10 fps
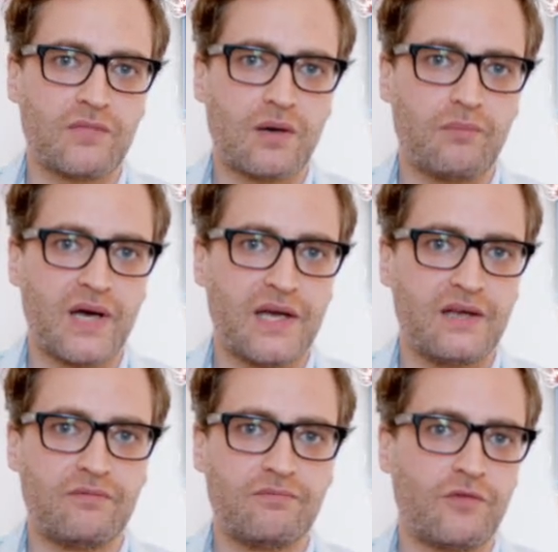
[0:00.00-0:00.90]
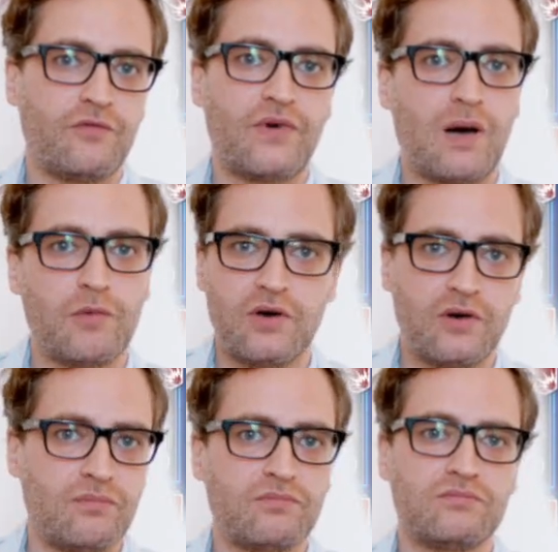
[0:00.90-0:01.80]
campaign
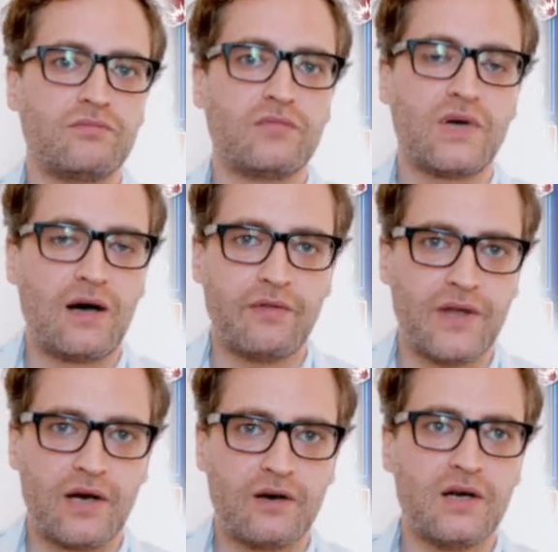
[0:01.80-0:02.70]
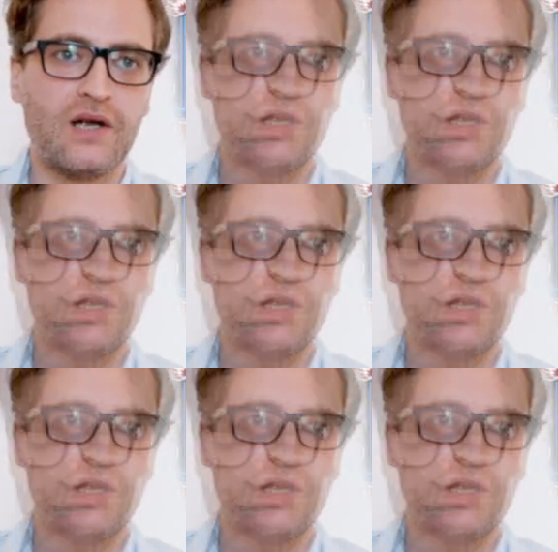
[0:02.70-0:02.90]
farmer out there.